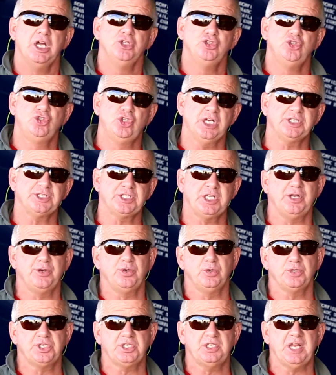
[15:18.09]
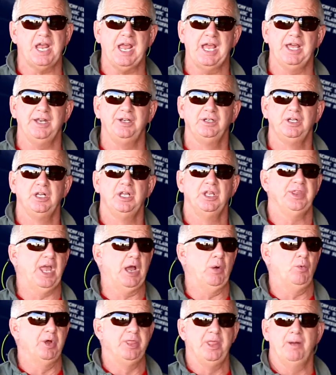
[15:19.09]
Just understand that when